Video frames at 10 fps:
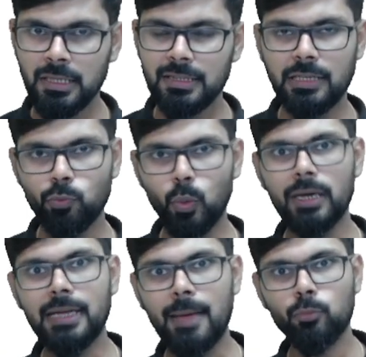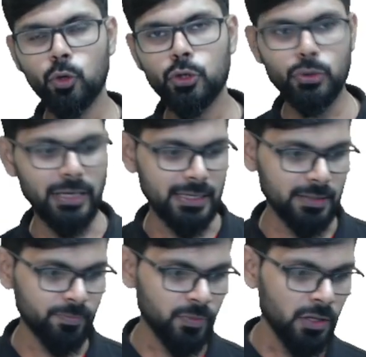then what I'm going to get?
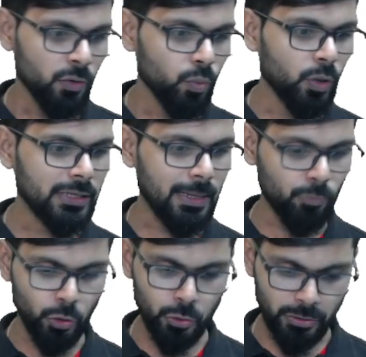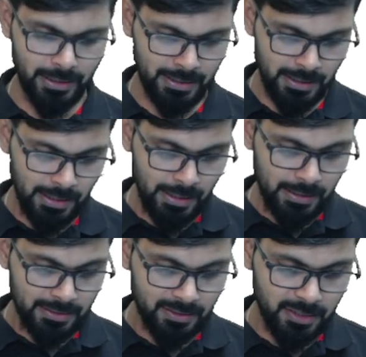What I'm going to get?
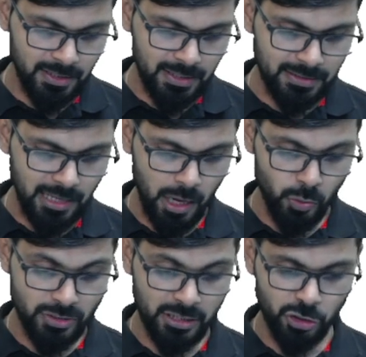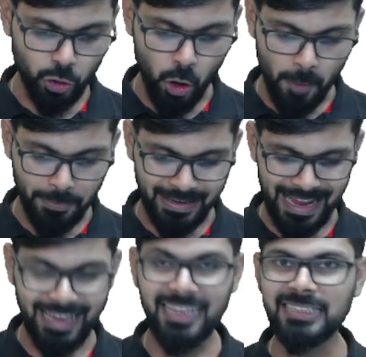3,000 top
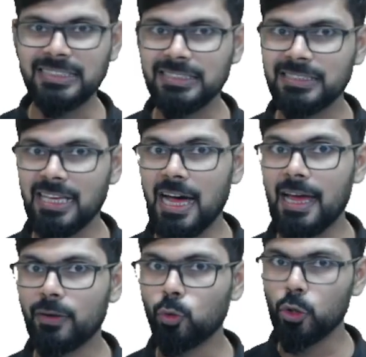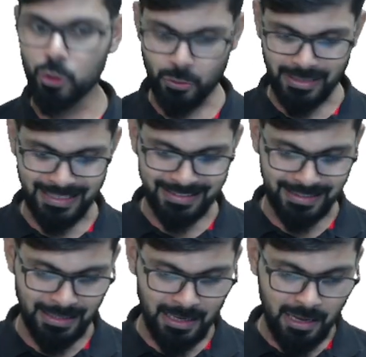rankers are going to get
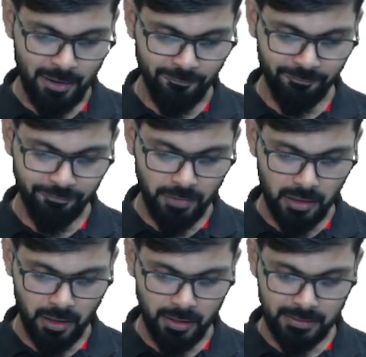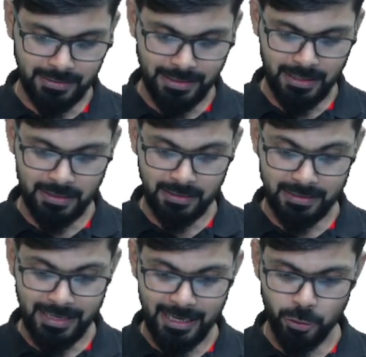the their
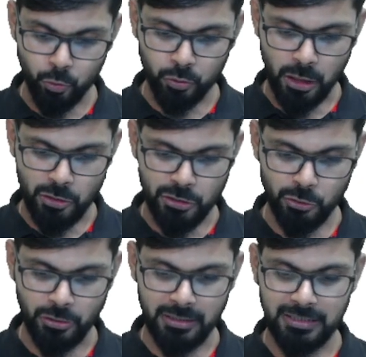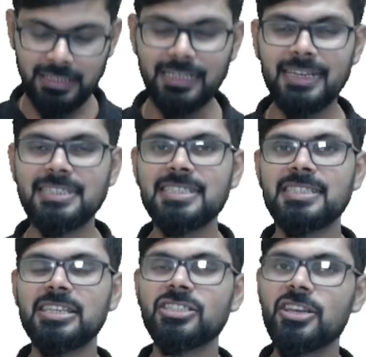gate 2023
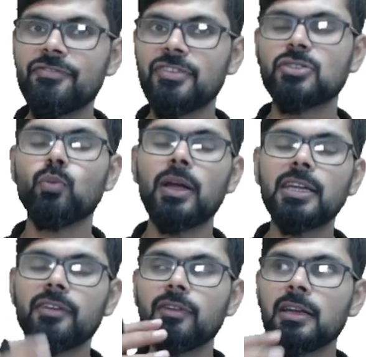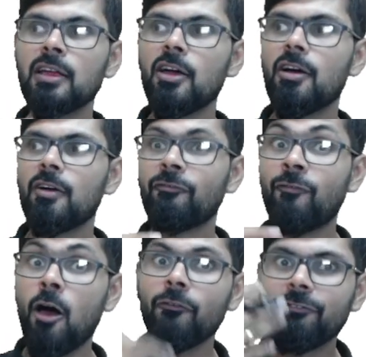registration fees, whatever
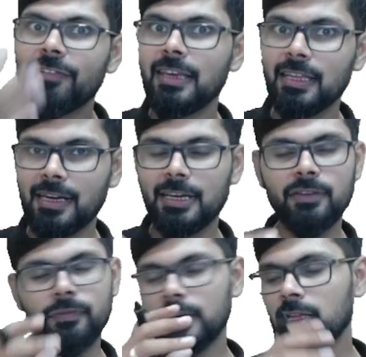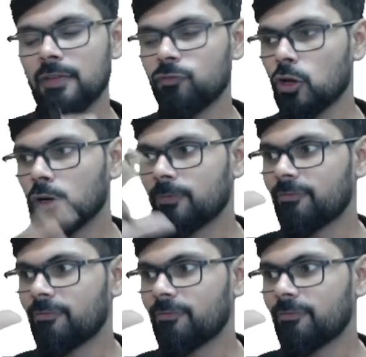form filling, right? When if you are